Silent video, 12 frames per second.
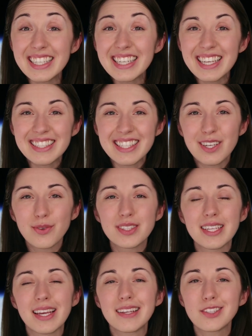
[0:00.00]
DNA
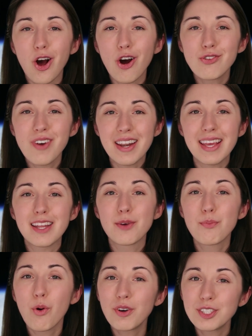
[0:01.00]
sequencing is already an
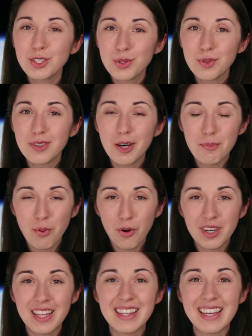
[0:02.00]
important tool
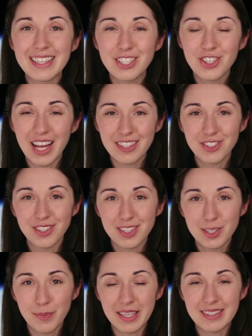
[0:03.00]
aboard the International
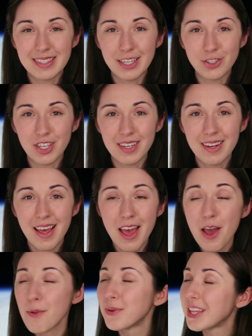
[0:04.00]
Space Station,
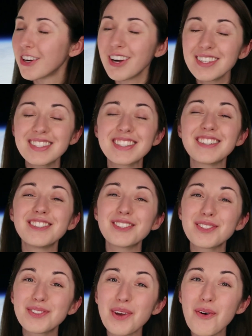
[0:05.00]
but there are
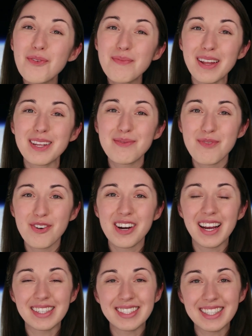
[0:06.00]
still so many more
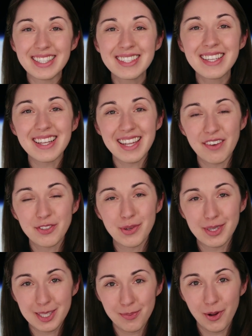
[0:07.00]
ideas left
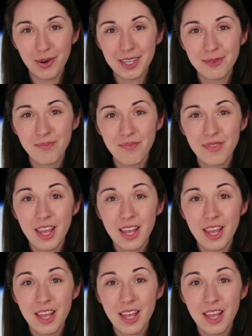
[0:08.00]
to explore.